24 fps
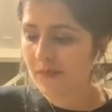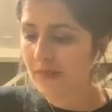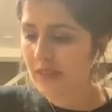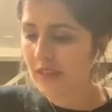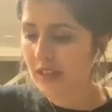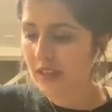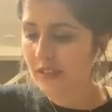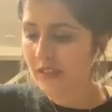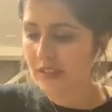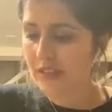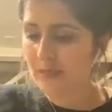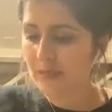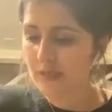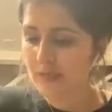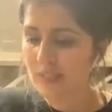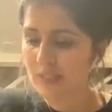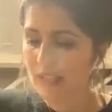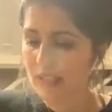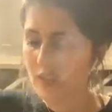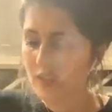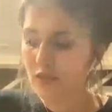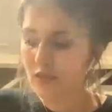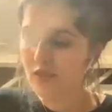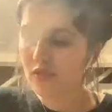Okay, these
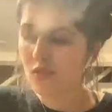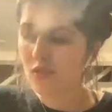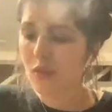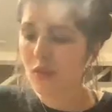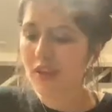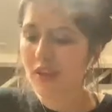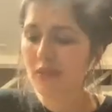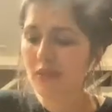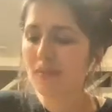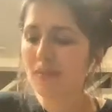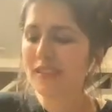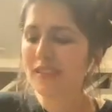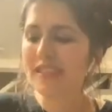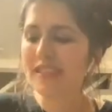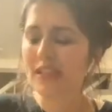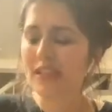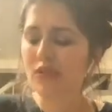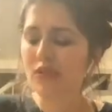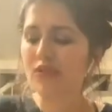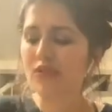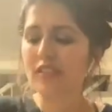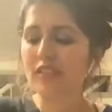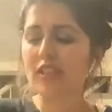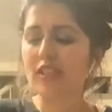potatoes. Why do
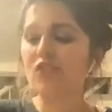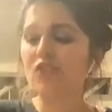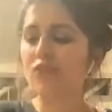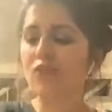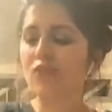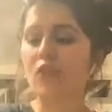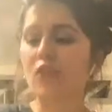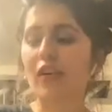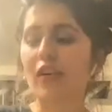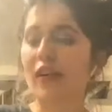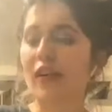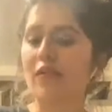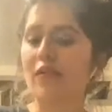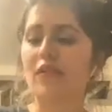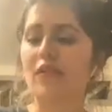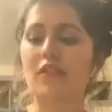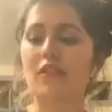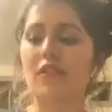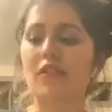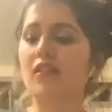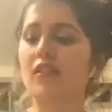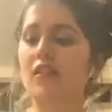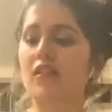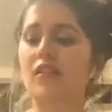potatoes take forever to
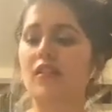cook?